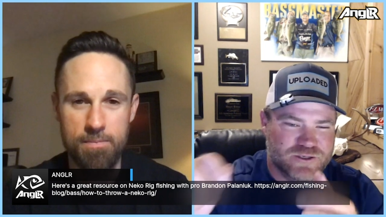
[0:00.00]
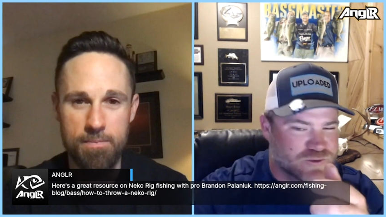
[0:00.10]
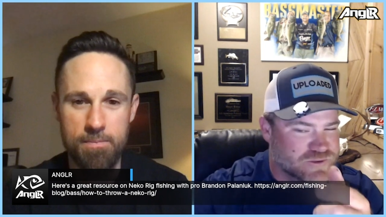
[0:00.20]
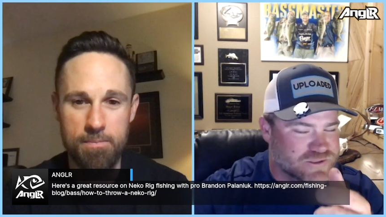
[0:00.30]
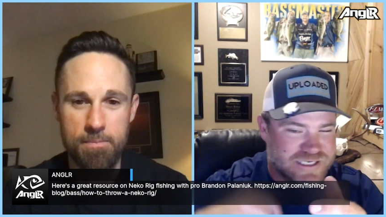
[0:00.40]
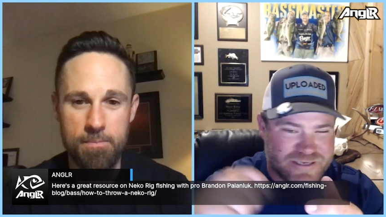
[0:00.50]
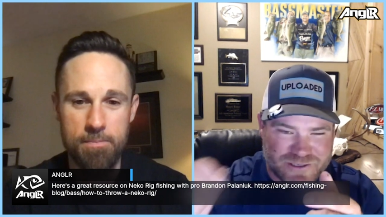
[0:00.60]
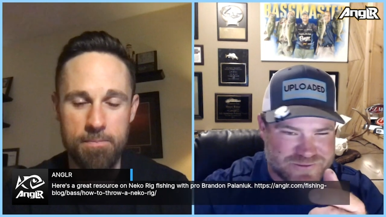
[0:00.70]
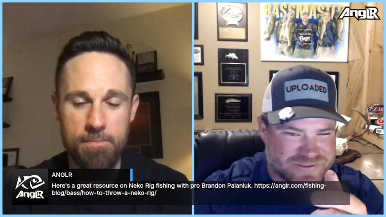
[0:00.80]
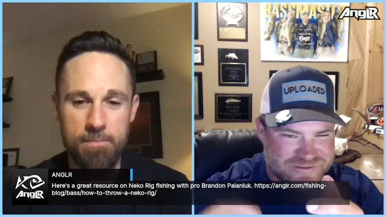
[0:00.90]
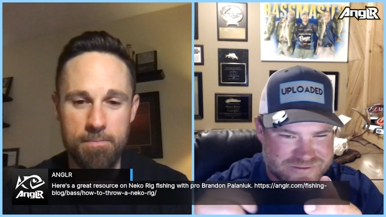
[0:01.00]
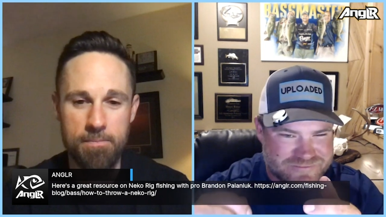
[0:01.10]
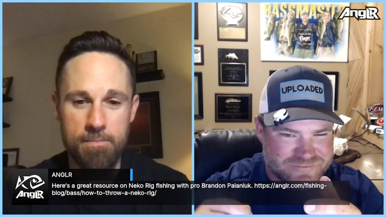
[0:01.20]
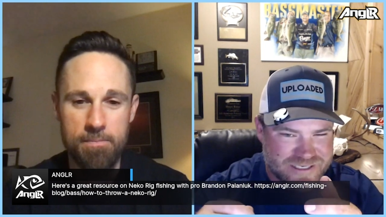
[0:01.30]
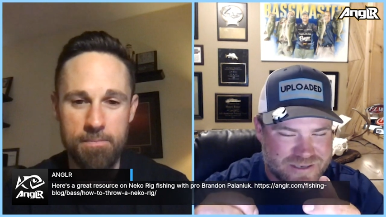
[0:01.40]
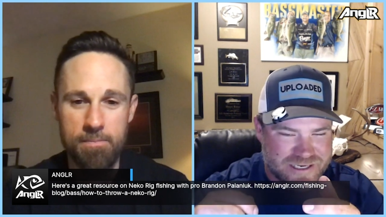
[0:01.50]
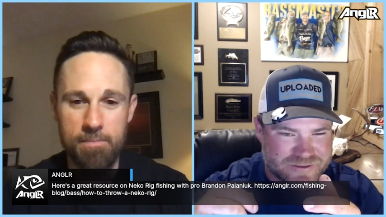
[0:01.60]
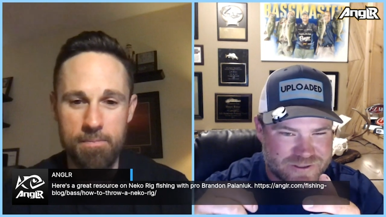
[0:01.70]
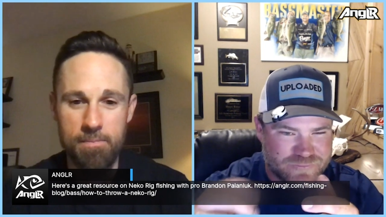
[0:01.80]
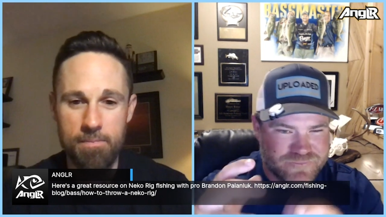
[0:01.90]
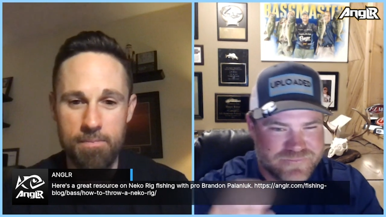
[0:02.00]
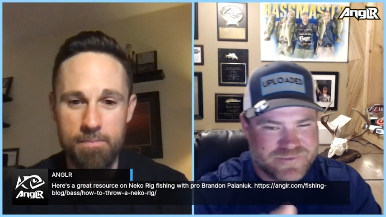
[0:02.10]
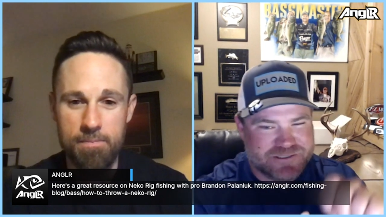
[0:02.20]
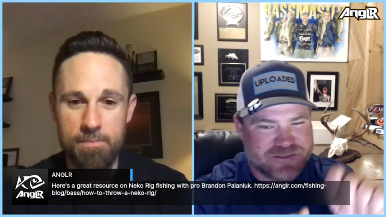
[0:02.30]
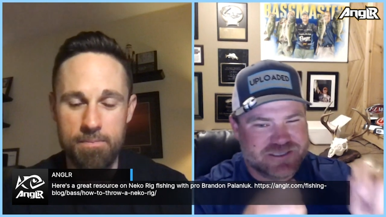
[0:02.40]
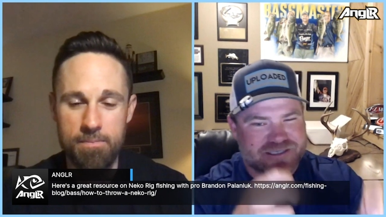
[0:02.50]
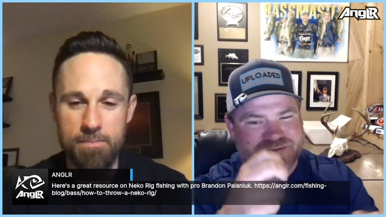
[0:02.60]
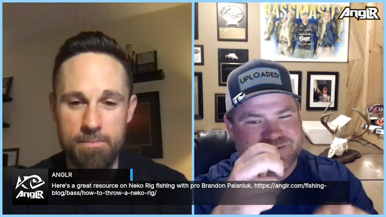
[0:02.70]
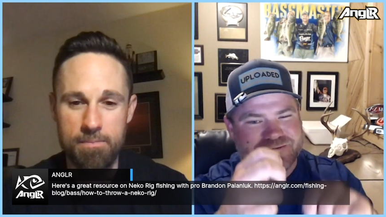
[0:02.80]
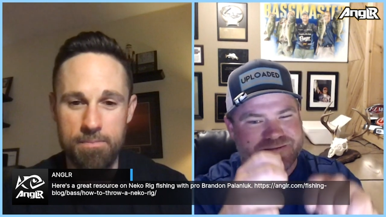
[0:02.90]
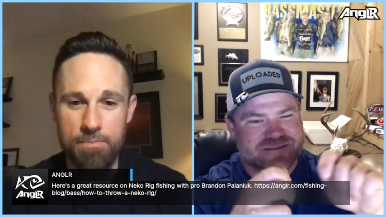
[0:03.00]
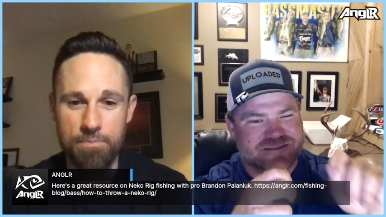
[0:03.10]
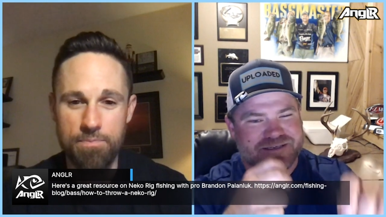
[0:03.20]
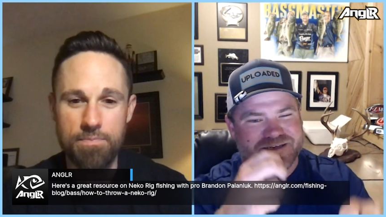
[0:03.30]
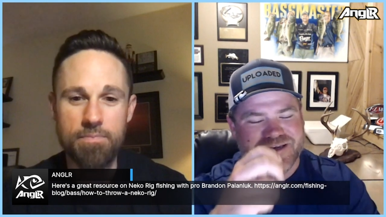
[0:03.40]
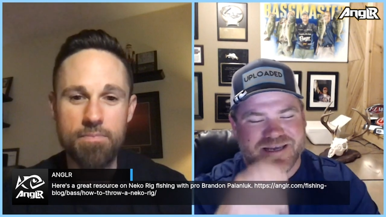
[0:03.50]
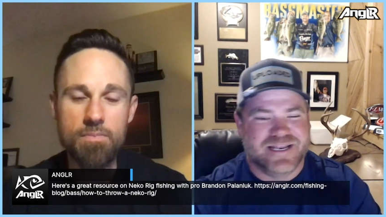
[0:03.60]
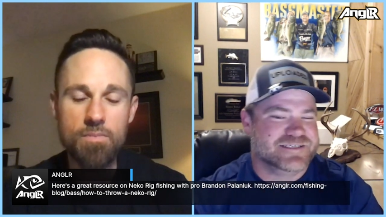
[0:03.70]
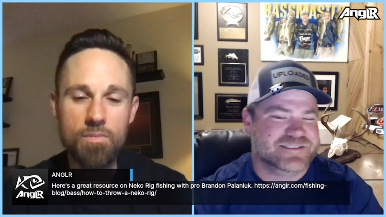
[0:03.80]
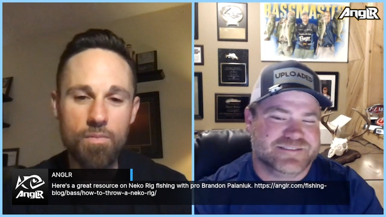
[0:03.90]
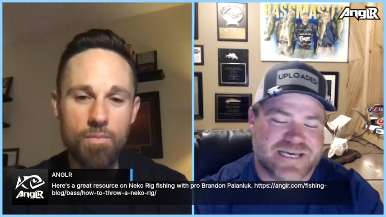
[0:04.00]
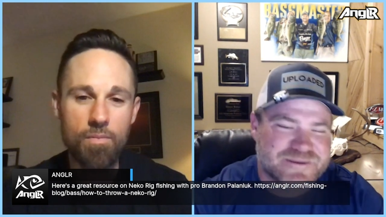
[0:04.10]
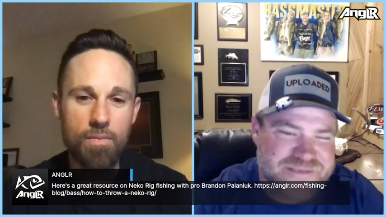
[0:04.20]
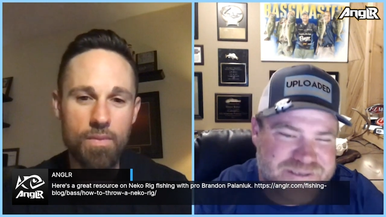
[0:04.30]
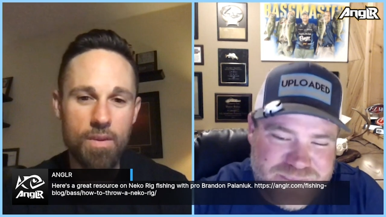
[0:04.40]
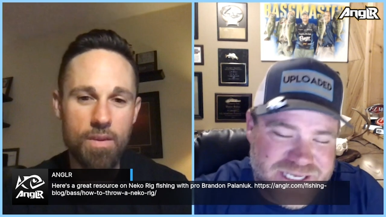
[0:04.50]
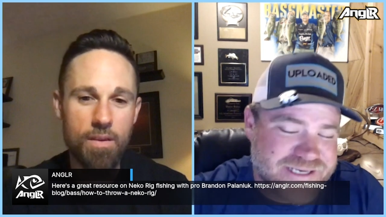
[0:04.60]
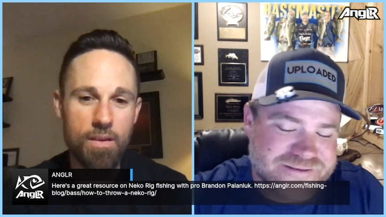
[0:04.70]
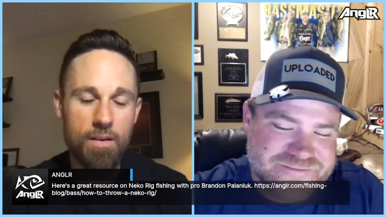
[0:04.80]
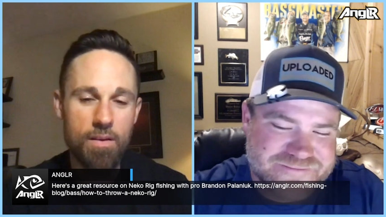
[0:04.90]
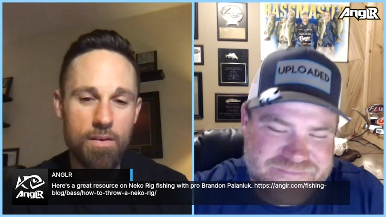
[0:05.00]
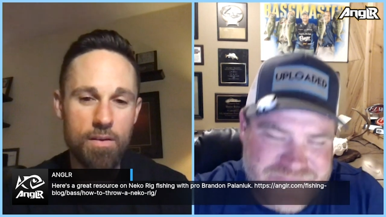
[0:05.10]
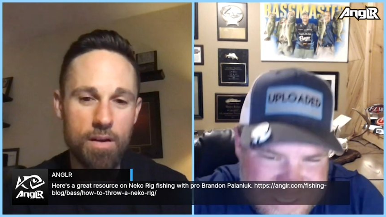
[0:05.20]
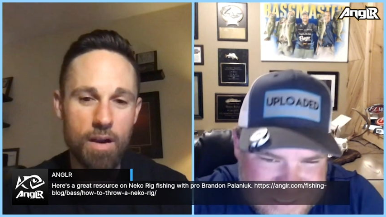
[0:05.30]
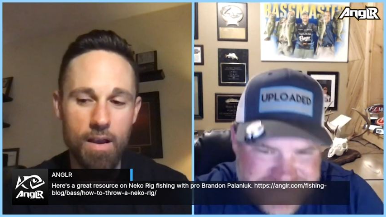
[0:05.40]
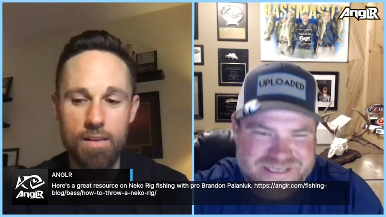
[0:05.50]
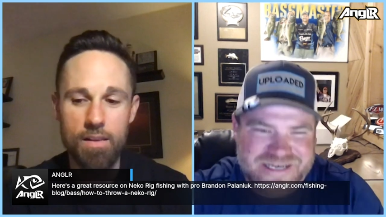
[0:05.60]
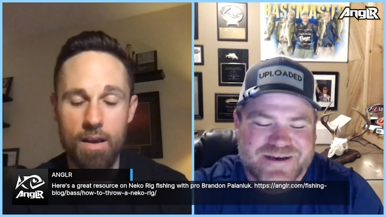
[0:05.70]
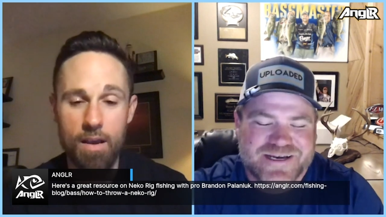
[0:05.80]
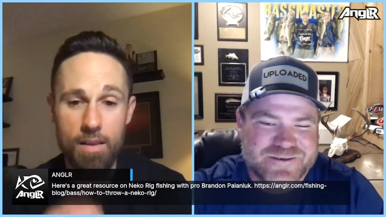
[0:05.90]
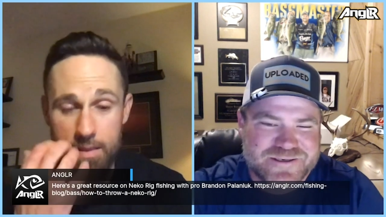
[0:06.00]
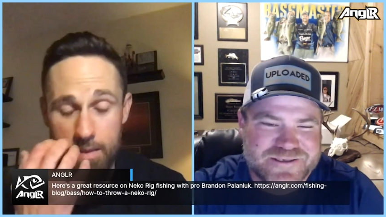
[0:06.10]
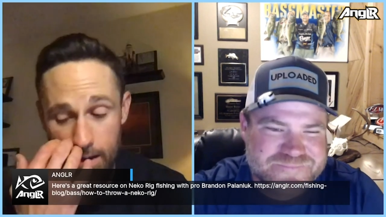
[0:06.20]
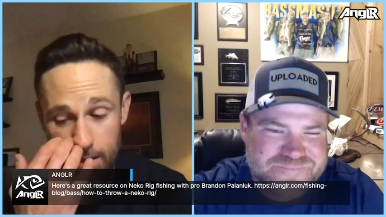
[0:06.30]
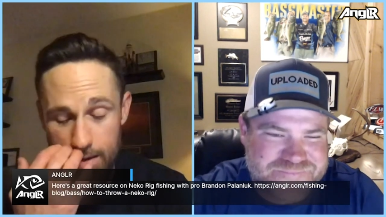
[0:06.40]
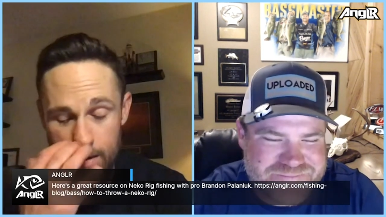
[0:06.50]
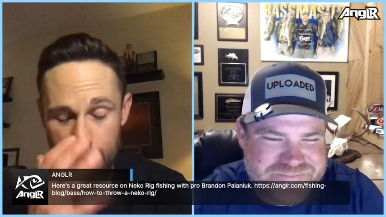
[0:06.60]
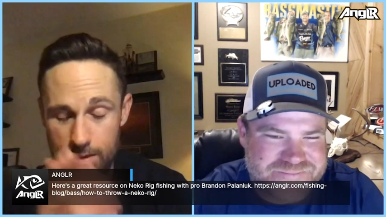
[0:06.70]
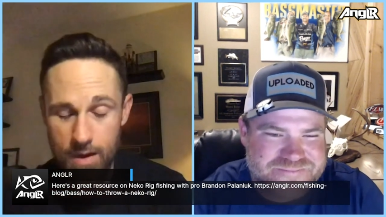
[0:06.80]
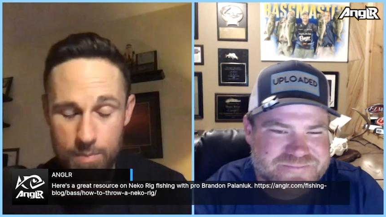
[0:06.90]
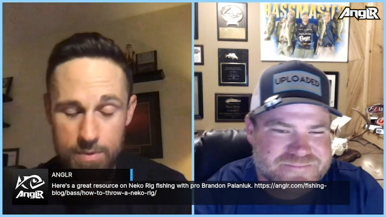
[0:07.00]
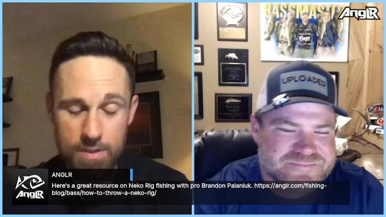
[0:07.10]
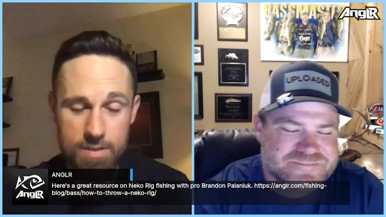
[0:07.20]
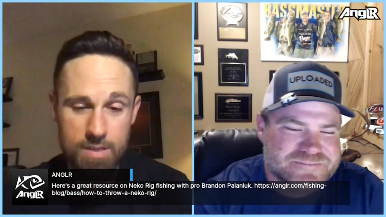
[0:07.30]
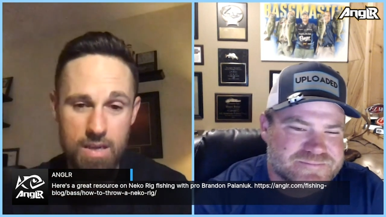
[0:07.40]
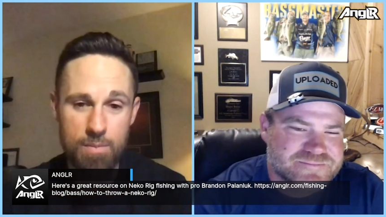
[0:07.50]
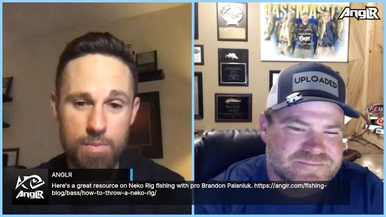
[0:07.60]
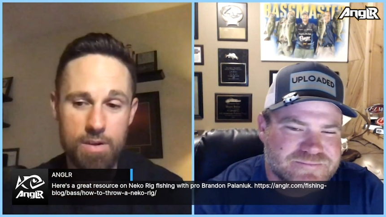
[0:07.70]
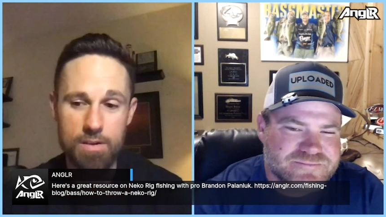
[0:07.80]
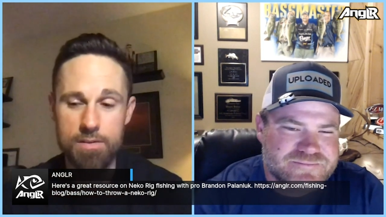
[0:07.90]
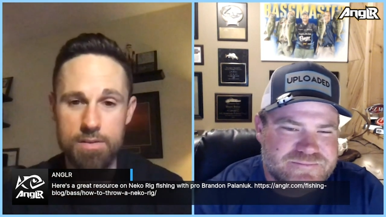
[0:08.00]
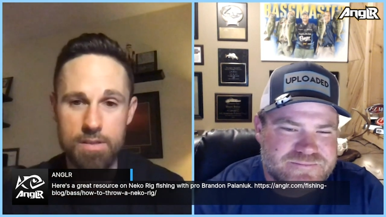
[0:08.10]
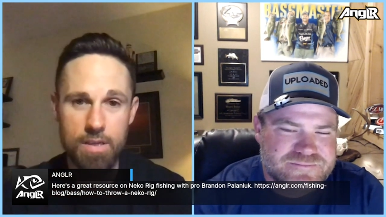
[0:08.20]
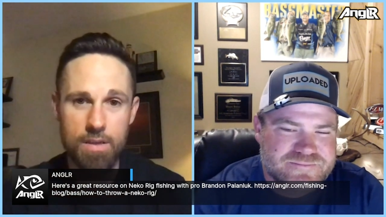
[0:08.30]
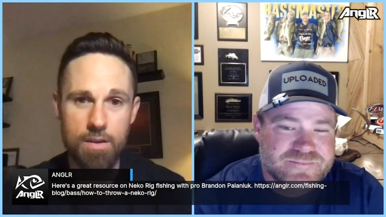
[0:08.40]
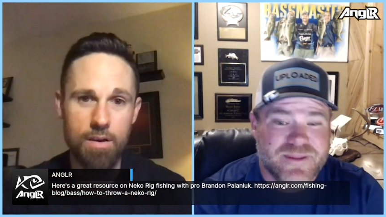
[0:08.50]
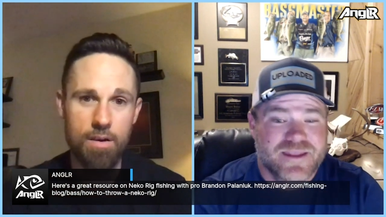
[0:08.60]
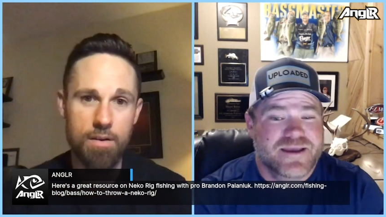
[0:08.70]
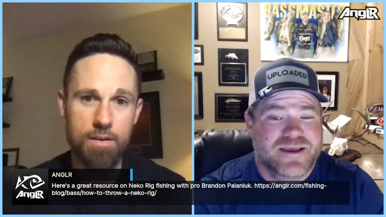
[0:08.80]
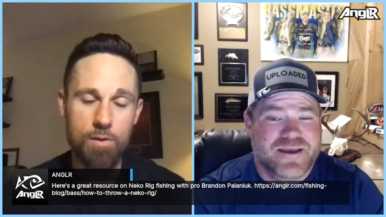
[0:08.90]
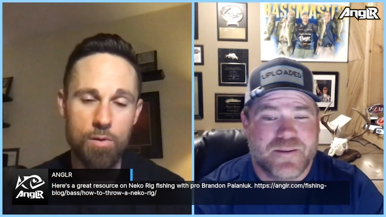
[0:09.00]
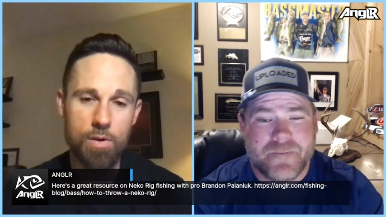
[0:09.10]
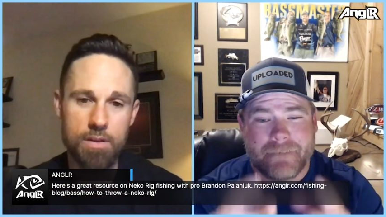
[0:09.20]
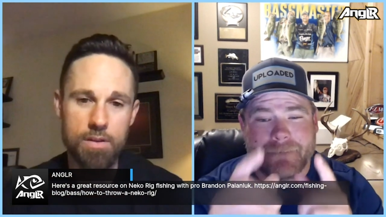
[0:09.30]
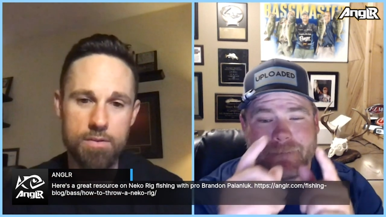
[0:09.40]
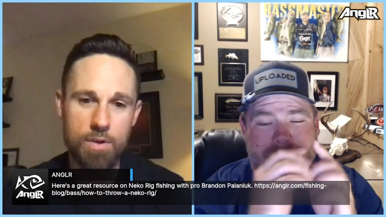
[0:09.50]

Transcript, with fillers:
Speaker 1: the same motion, but everybody goes, "Nope, let's do this." And I just, I don't know, but hey, that's I, I,
Speaker 2: like the, I like it on the opposite side because it uh, you don't get as